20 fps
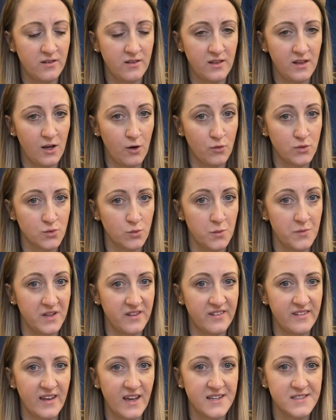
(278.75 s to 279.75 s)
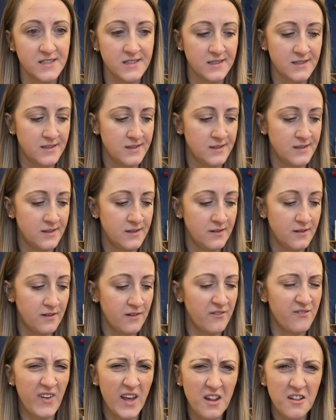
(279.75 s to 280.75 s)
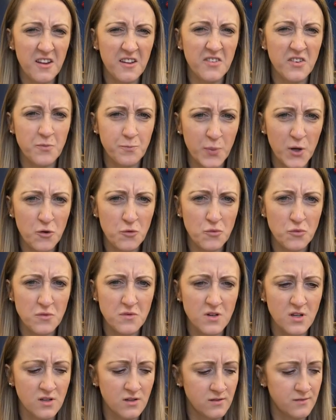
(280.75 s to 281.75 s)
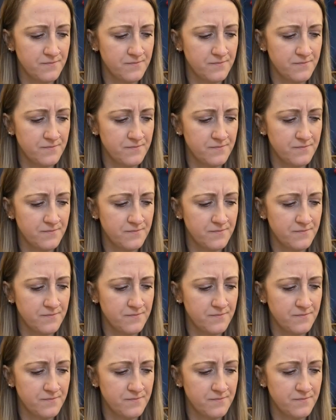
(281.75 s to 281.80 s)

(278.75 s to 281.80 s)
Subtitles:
the old woman said. "Fill the spoon."